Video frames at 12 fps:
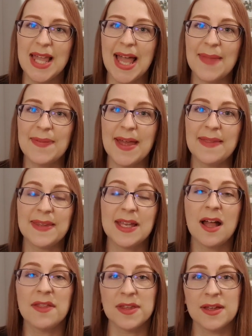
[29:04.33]
And then
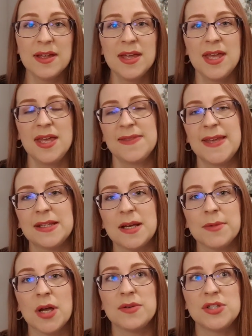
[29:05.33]
the other thing that
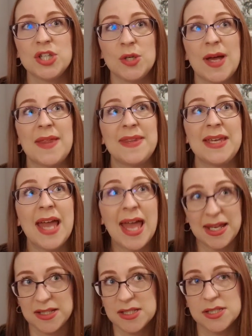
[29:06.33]
I'm going to at the
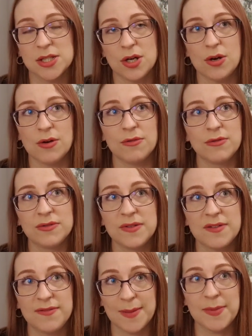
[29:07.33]
end
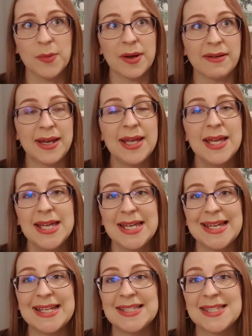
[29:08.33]
of February
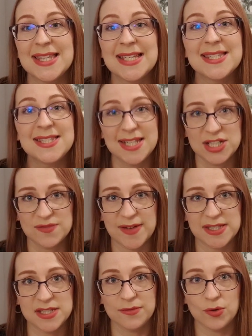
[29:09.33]
is the Stitch
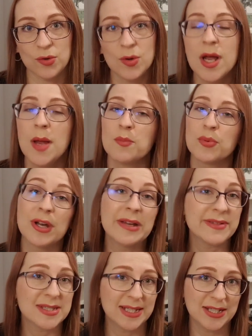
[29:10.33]
Festival,
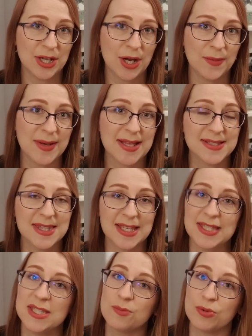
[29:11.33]
previously known as
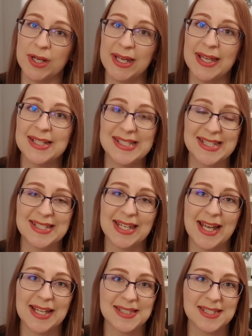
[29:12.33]
the Spring
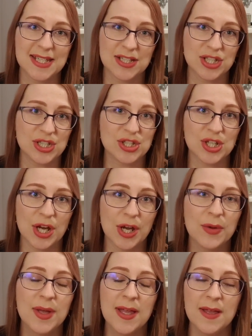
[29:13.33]
Knitting and Stitching
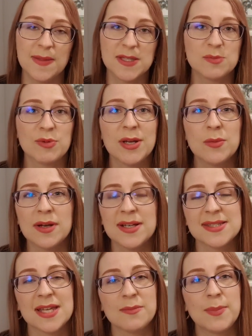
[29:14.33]
Show. The spring one
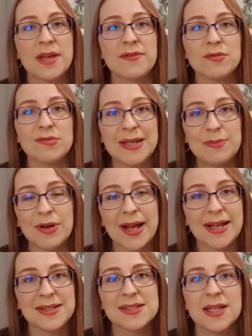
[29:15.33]
has had a bit of a
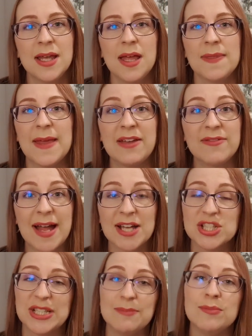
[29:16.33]
rebrand. They've
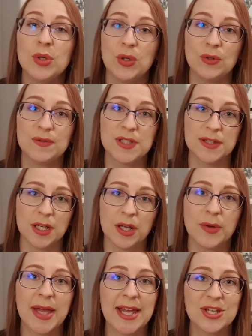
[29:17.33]
actually moved the
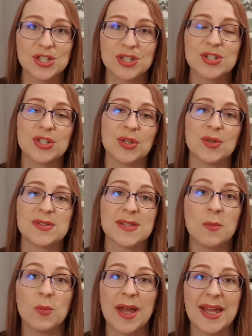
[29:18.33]
location to
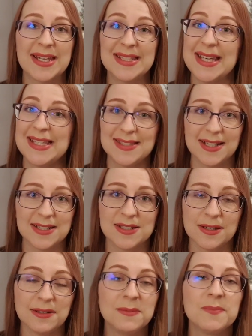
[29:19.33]
somewhere in
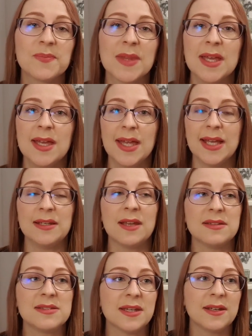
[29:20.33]
Islington in
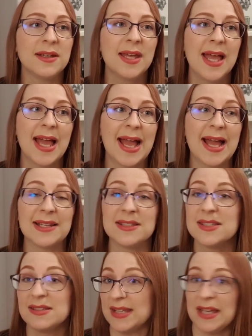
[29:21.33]
London,
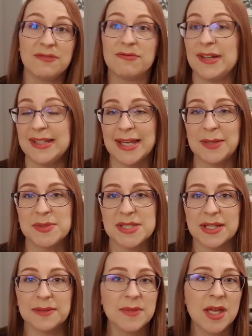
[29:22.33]
and they've renamed
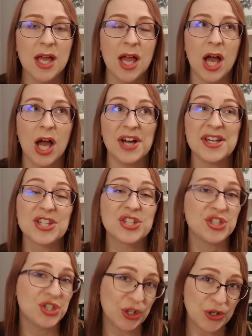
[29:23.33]
it. I
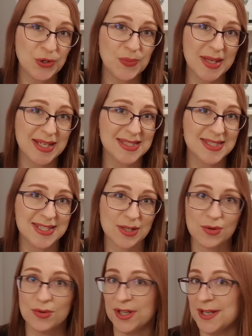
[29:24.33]
assume it's
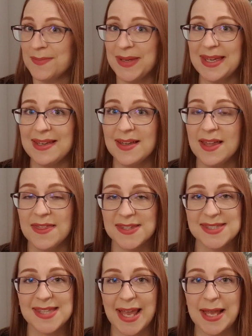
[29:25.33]
still going to be
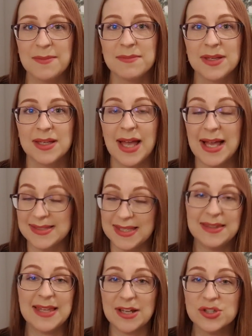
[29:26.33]
the same as
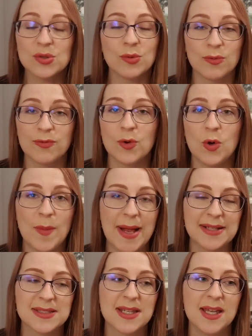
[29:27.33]
in the actual
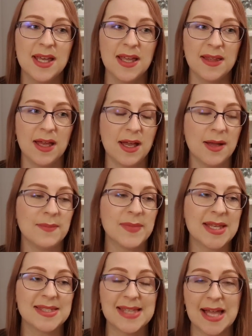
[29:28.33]
format.
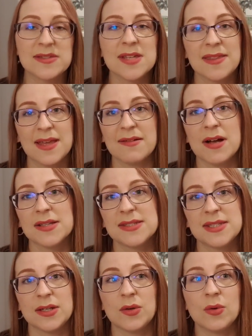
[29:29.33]
It sounds like there are
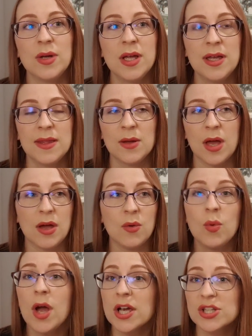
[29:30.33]
still
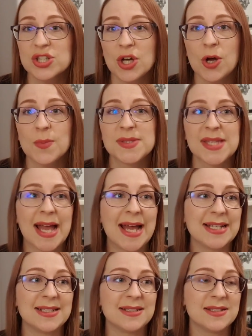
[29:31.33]
workshops
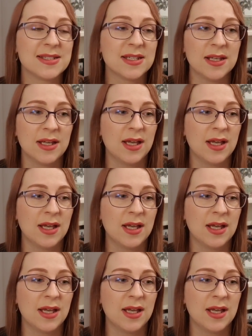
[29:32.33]
and